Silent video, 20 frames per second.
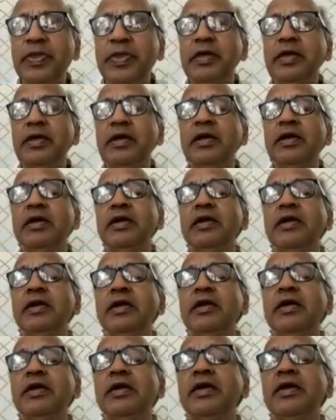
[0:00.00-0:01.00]

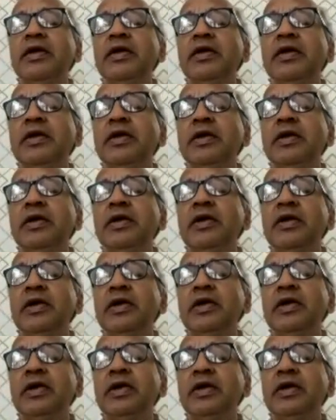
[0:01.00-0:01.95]
(silence)